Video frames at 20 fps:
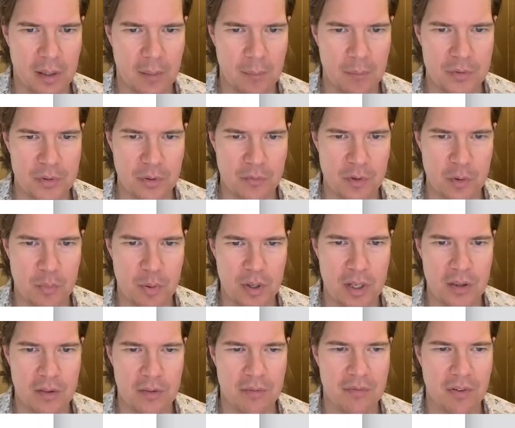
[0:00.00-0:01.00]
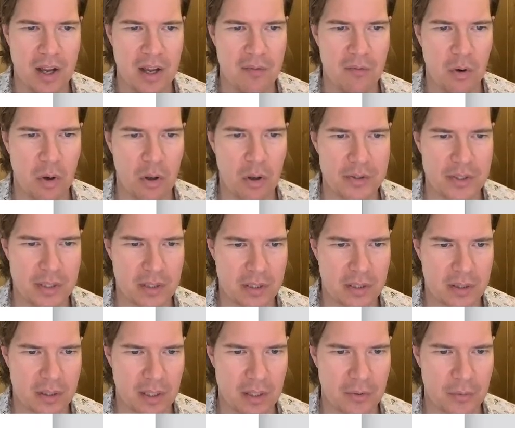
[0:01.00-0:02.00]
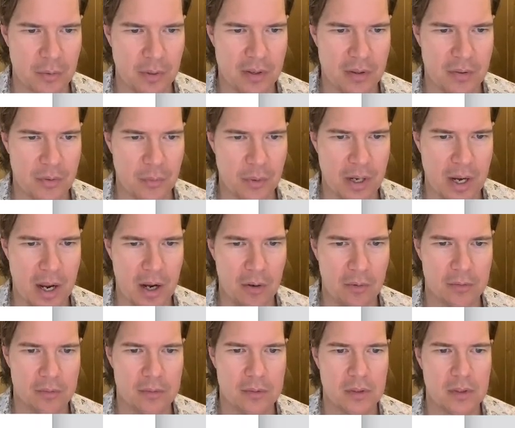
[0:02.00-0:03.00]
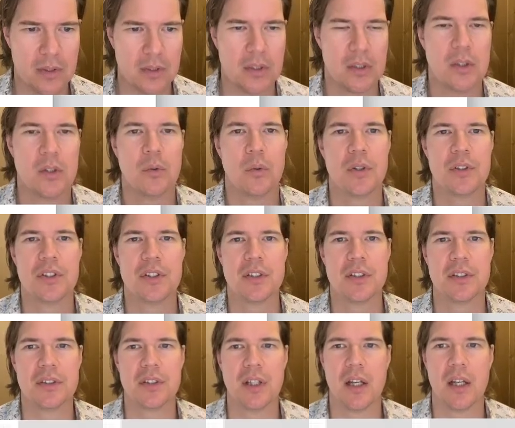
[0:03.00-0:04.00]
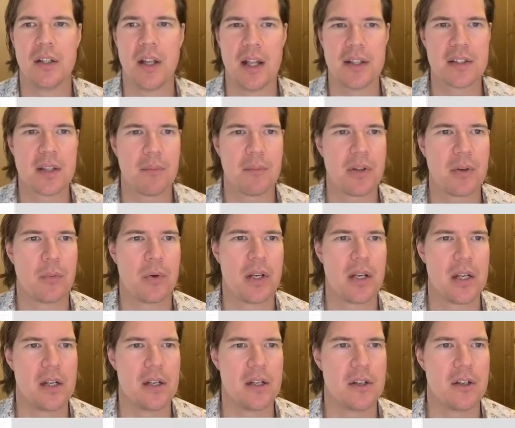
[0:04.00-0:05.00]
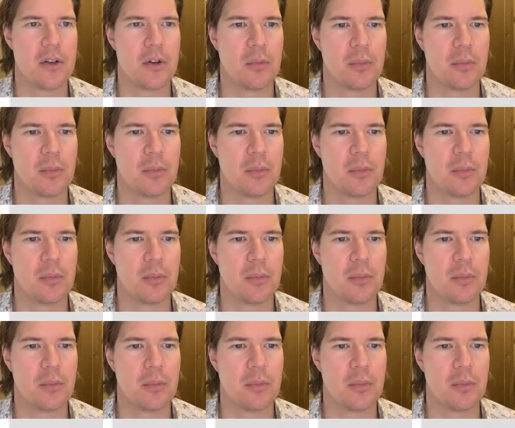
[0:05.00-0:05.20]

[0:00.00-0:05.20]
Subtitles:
So if you put in 5 volts, you can get 3 out, which is not something we need to do.